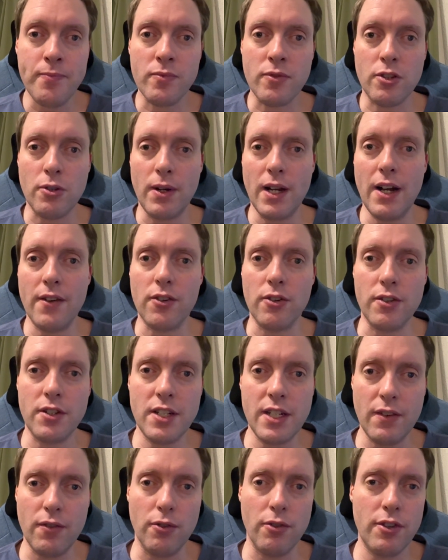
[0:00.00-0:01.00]
though I have got
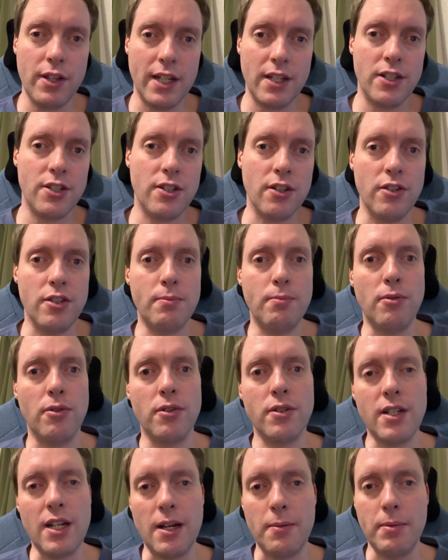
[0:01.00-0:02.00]
several theatre shows
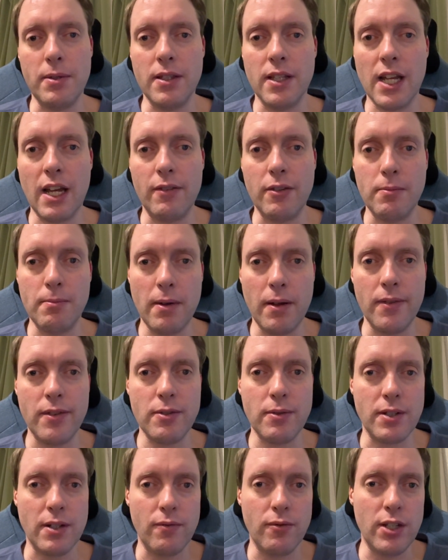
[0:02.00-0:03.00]
booked up in the coming months,
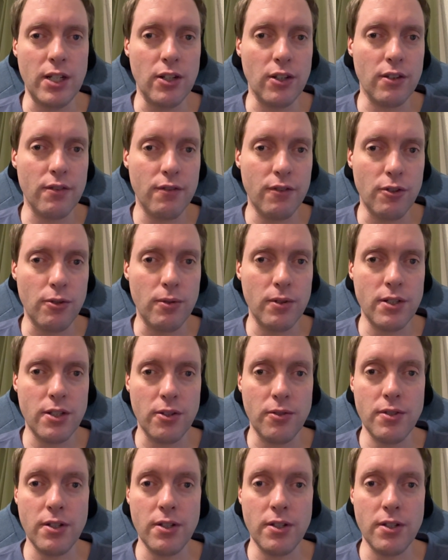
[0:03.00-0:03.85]
which I'm really looking forward to.